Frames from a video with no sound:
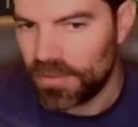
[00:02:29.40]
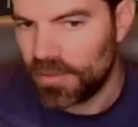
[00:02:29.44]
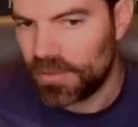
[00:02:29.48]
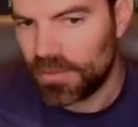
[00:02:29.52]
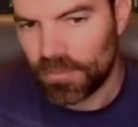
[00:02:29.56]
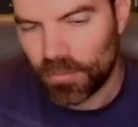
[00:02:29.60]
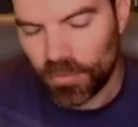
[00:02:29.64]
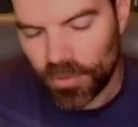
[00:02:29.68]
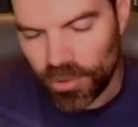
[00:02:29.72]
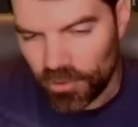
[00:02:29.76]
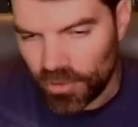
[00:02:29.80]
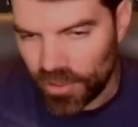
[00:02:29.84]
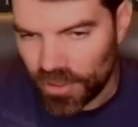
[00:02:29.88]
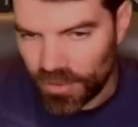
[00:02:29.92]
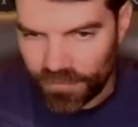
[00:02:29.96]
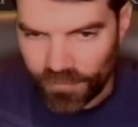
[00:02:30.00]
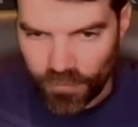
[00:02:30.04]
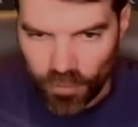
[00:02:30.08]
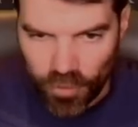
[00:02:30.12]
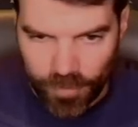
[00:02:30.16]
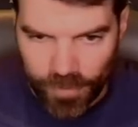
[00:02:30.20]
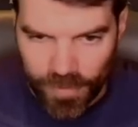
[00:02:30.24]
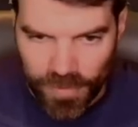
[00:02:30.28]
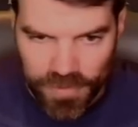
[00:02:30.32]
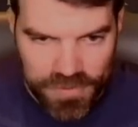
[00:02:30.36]
When you get a
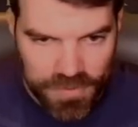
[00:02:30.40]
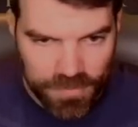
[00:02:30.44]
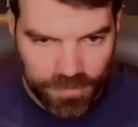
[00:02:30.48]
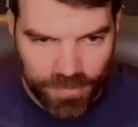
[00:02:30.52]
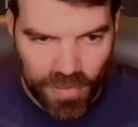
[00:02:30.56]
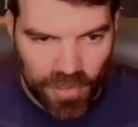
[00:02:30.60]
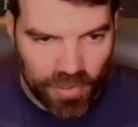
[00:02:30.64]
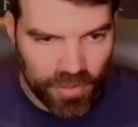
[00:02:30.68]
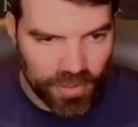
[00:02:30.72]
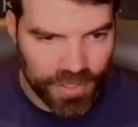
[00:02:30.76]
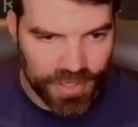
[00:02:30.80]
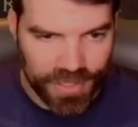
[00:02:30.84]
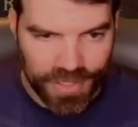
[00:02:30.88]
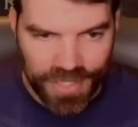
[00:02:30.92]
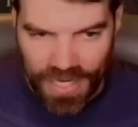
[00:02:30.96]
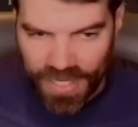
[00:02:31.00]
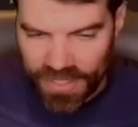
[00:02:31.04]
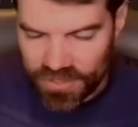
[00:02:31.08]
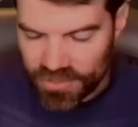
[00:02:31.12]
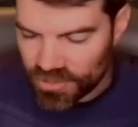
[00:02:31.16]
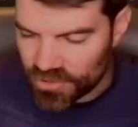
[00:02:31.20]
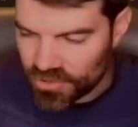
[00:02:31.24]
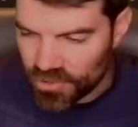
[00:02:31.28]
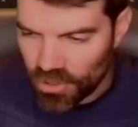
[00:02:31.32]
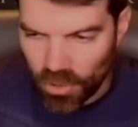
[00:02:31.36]
4-person party, I
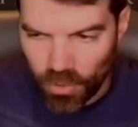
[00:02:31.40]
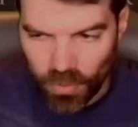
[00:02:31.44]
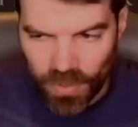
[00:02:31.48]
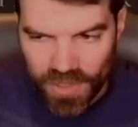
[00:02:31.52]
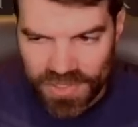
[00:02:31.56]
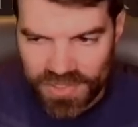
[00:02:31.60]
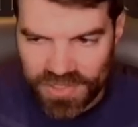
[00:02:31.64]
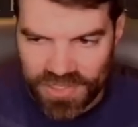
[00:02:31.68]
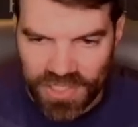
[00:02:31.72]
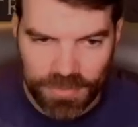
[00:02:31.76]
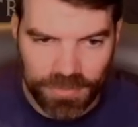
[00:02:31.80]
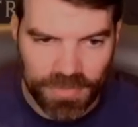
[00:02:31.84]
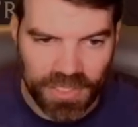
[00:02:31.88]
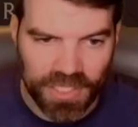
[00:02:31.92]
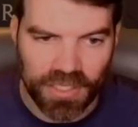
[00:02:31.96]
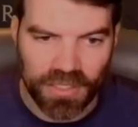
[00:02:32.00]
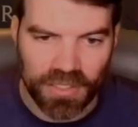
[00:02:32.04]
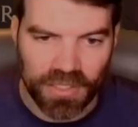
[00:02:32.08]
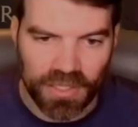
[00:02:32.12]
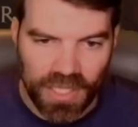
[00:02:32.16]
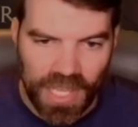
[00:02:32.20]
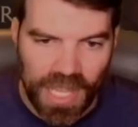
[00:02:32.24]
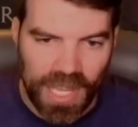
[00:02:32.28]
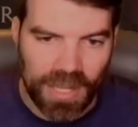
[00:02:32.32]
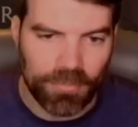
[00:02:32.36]
just always seem to get a
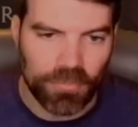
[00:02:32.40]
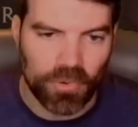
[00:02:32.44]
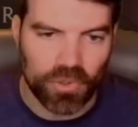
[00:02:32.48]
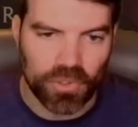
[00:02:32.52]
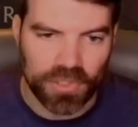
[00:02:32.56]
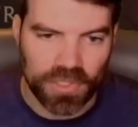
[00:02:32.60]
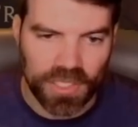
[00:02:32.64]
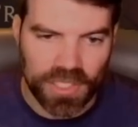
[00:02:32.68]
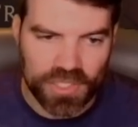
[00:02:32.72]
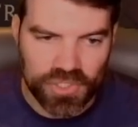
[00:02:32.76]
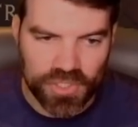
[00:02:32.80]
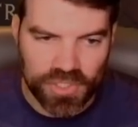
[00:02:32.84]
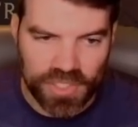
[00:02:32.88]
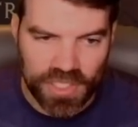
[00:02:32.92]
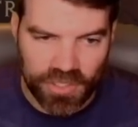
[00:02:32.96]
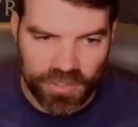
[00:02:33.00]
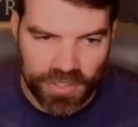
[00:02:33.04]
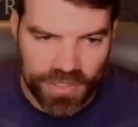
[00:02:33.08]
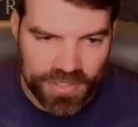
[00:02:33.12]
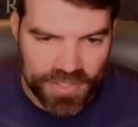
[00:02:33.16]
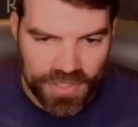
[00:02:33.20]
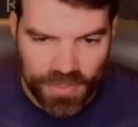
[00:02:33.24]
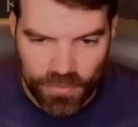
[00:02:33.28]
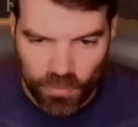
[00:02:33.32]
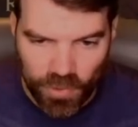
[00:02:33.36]
lot more
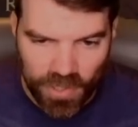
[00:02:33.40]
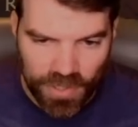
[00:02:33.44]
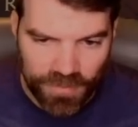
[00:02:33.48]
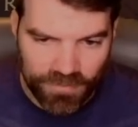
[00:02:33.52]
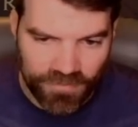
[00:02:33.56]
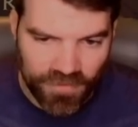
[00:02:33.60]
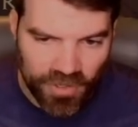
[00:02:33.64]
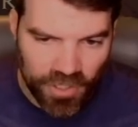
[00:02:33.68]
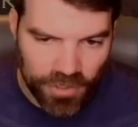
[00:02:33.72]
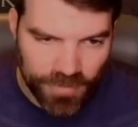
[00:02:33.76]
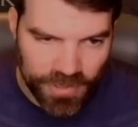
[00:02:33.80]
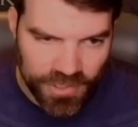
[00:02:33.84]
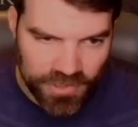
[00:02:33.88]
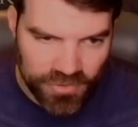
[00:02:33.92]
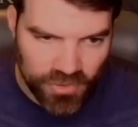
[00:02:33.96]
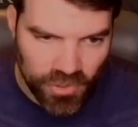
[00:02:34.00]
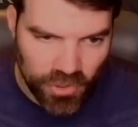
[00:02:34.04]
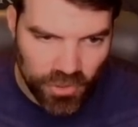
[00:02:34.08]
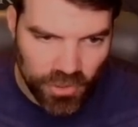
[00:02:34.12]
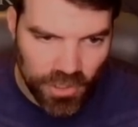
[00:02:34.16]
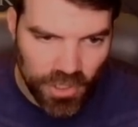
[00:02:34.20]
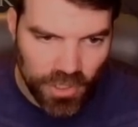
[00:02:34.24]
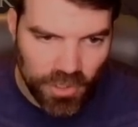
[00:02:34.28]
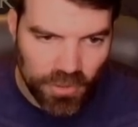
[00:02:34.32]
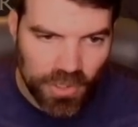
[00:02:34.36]
legendaries than when I'm farming
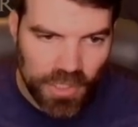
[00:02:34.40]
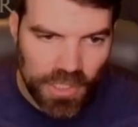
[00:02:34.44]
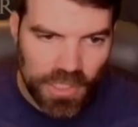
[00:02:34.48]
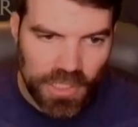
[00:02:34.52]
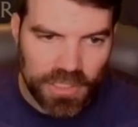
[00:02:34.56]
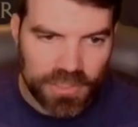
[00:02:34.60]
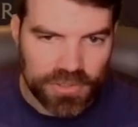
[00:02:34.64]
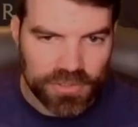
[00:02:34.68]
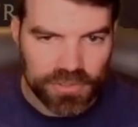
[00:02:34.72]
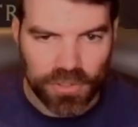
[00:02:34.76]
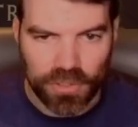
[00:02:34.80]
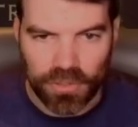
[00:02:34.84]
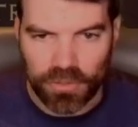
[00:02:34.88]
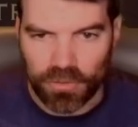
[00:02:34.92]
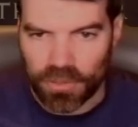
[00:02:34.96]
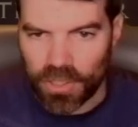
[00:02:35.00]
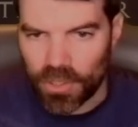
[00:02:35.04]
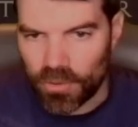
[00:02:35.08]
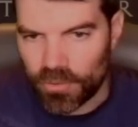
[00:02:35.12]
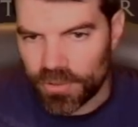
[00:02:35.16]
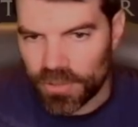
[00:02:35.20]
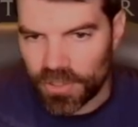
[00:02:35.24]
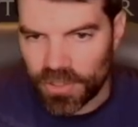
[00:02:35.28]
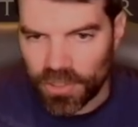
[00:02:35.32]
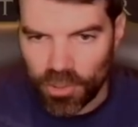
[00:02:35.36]
solo. So
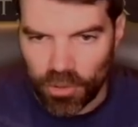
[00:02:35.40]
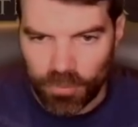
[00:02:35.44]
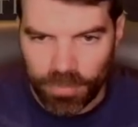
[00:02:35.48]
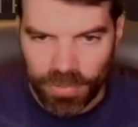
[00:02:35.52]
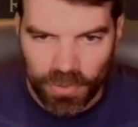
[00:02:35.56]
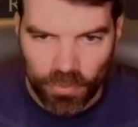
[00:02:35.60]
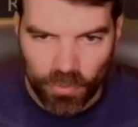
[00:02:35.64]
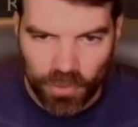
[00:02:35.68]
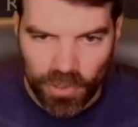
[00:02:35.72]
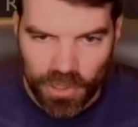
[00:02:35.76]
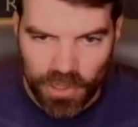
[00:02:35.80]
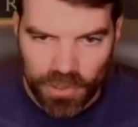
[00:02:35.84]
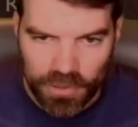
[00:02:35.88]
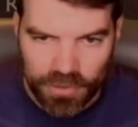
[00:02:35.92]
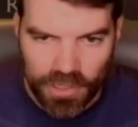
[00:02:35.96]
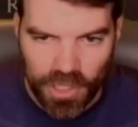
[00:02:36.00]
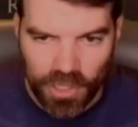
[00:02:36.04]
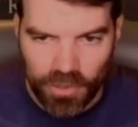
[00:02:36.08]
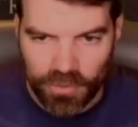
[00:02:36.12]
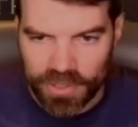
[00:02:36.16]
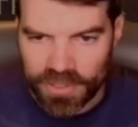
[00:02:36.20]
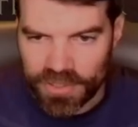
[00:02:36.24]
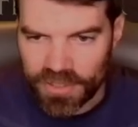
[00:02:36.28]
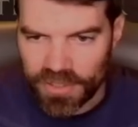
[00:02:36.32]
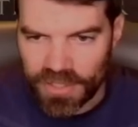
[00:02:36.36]
go into the open world,
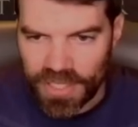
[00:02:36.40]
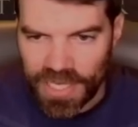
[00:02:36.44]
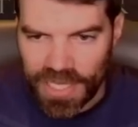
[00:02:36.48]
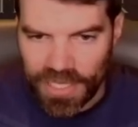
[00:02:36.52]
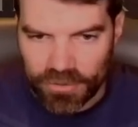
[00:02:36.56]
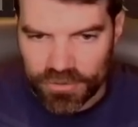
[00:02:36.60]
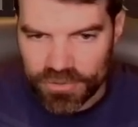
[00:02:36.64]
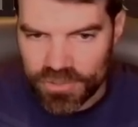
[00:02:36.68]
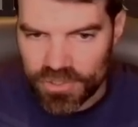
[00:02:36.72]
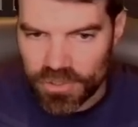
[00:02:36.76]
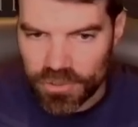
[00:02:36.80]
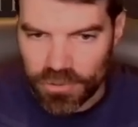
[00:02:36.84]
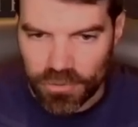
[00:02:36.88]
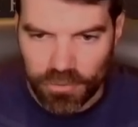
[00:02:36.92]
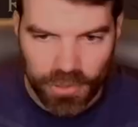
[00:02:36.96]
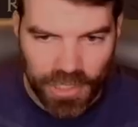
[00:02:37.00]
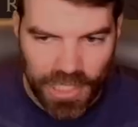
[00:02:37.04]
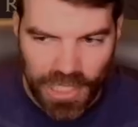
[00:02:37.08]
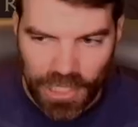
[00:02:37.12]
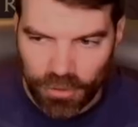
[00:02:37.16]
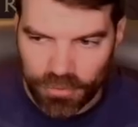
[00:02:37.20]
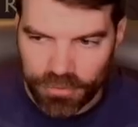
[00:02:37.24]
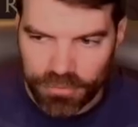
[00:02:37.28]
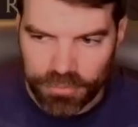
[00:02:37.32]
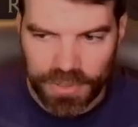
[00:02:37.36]
go into Hell 2 or
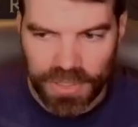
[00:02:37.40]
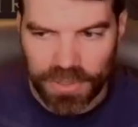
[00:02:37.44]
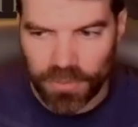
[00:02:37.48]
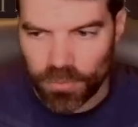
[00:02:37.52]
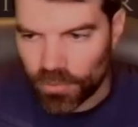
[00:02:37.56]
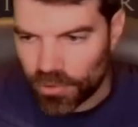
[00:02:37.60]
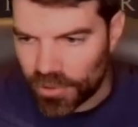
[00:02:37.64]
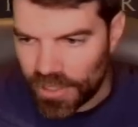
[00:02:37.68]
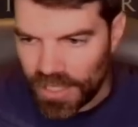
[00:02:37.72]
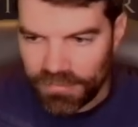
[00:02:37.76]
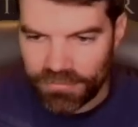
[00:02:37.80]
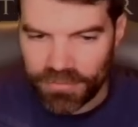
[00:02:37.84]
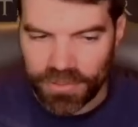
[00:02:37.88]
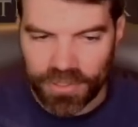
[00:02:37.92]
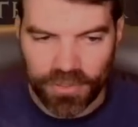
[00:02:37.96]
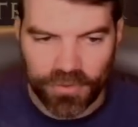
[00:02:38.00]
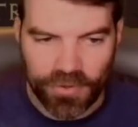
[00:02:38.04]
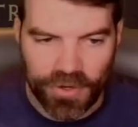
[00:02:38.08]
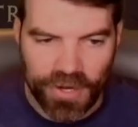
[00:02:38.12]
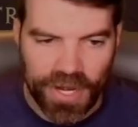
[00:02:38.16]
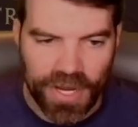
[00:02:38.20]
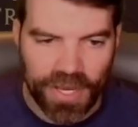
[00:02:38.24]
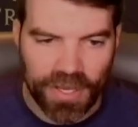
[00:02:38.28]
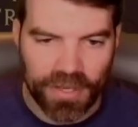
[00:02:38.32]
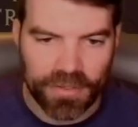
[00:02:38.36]
Hell 3, wherever you're
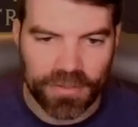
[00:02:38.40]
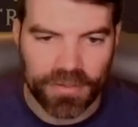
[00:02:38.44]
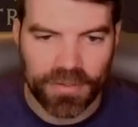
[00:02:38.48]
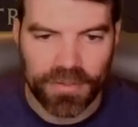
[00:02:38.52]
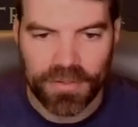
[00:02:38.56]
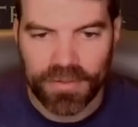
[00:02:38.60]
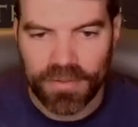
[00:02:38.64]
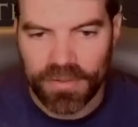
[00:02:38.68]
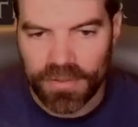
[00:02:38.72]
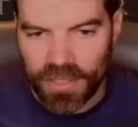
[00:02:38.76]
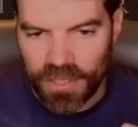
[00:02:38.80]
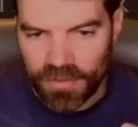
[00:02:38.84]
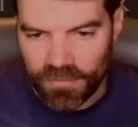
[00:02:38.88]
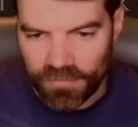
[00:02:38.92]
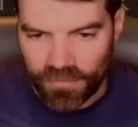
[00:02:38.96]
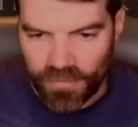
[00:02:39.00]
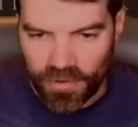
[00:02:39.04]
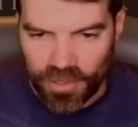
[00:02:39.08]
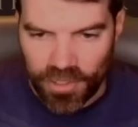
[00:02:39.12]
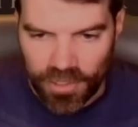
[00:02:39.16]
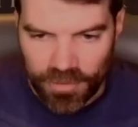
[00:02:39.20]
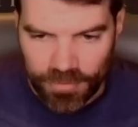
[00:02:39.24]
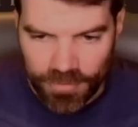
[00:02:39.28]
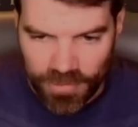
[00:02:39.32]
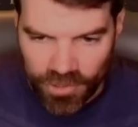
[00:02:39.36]
at, and
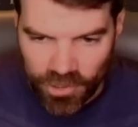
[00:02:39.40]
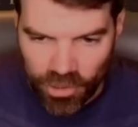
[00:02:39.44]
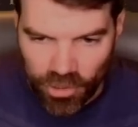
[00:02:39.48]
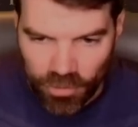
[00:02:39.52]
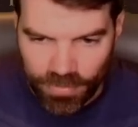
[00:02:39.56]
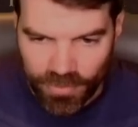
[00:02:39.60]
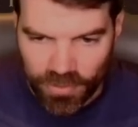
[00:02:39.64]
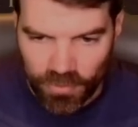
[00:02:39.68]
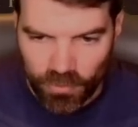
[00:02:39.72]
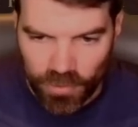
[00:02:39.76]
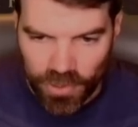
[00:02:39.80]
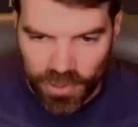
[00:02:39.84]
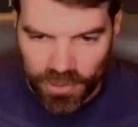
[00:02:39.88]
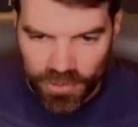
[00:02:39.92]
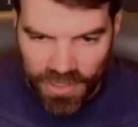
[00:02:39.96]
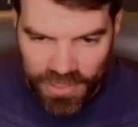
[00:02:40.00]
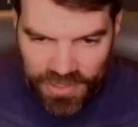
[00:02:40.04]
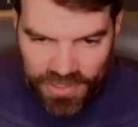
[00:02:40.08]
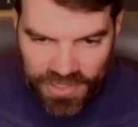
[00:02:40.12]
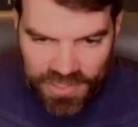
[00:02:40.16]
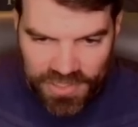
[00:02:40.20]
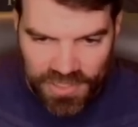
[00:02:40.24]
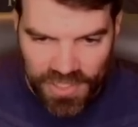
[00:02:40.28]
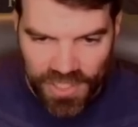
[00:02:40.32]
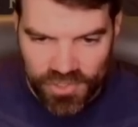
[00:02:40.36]
farm in the open world. Get
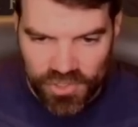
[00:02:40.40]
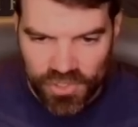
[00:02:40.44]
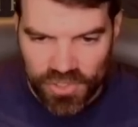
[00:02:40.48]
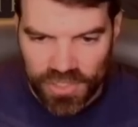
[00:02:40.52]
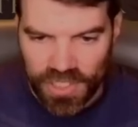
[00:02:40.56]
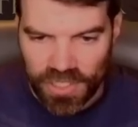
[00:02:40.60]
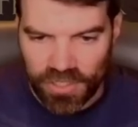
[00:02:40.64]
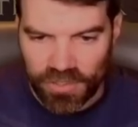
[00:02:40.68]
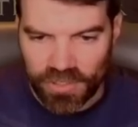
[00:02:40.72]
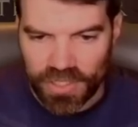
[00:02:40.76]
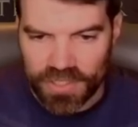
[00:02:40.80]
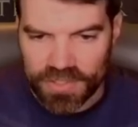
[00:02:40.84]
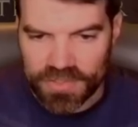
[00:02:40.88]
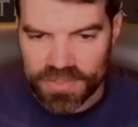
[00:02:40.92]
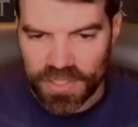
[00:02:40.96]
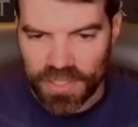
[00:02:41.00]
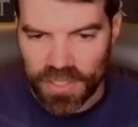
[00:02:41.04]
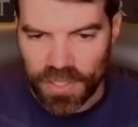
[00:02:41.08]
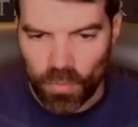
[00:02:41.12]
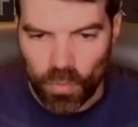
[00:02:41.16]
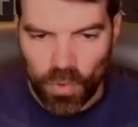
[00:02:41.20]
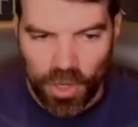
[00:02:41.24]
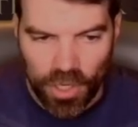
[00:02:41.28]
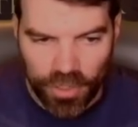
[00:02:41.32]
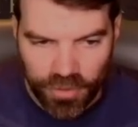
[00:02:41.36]
these legendaries.
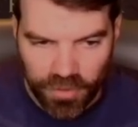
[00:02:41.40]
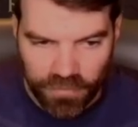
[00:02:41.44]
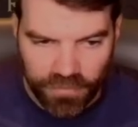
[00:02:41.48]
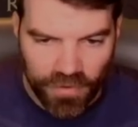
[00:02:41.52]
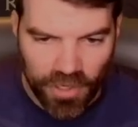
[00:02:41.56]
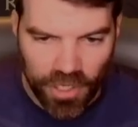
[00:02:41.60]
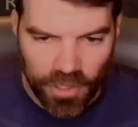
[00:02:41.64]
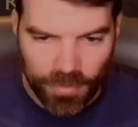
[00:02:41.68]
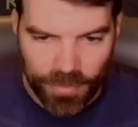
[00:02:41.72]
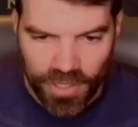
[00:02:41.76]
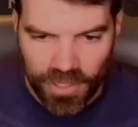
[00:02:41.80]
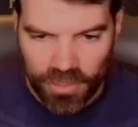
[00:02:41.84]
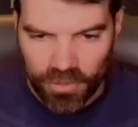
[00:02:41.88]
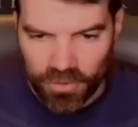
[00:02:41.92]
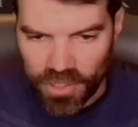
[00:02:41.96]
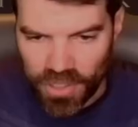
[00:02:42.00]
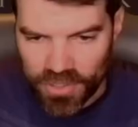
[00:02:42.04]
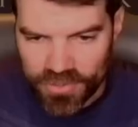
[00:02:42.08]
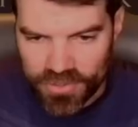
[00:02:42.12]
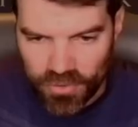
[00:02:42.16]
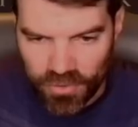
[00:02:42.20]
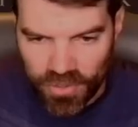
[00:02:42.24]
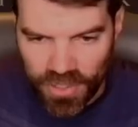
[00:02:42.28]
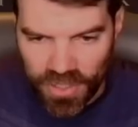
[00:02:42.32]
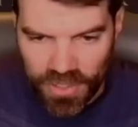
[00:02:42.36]
While you're farming, you'll
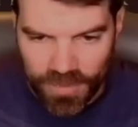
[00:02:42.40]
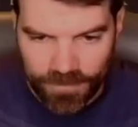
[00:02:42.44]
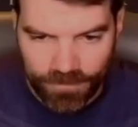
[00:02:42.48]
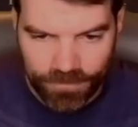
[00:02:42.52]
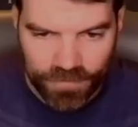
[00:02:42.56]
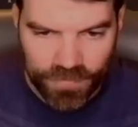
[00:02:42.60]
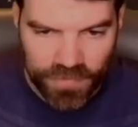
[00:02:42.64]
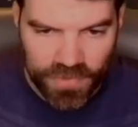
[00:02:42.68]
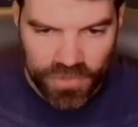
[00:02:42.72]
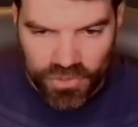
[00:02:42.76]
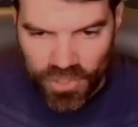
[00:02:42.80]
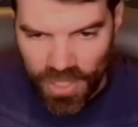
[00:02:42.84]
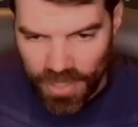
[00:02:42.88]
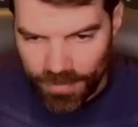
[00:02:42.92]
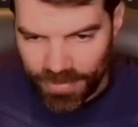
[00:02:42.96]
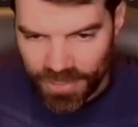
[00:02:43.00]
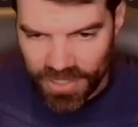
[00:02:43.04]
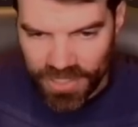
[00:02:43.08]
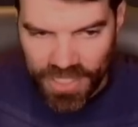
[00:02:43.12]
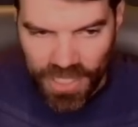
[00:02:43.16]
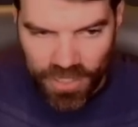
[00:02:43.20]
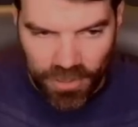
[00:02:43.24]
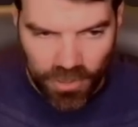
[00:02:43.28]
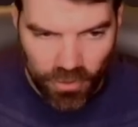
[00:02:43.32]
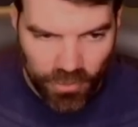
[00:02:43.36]
also get dropping
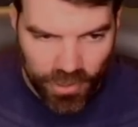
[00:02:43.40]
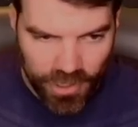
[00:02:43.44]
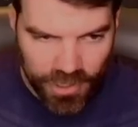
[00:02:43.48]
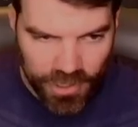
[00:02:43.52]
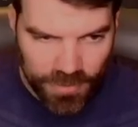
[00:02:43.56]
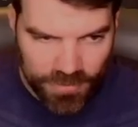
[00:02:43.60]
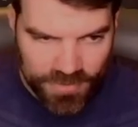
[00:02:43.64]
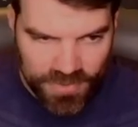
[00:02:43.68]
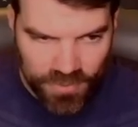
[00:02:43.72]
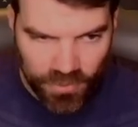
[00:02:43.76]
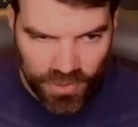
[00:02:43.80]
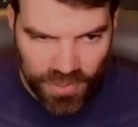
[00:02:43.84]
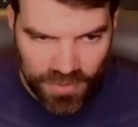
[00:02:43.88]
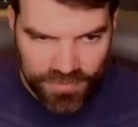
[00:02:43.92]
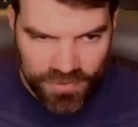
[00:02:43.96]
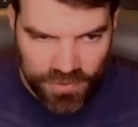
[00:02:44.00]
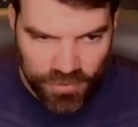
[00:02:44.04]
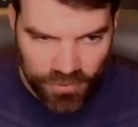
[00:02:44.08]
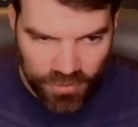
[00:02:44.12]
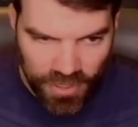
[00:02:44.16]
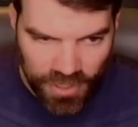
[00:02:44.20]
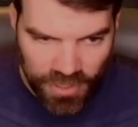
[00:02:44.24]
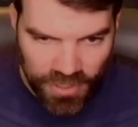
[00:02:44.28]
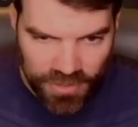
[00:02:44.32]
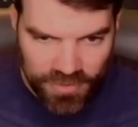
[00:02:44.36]
yellow items, what gives you
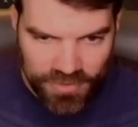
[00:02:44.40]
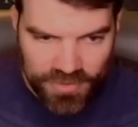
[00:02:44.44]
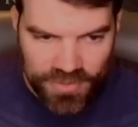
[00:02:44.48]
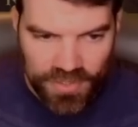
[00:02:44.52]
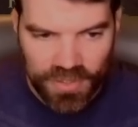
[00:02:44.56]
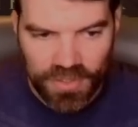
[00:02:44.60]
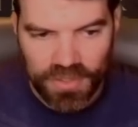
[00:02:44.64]
these.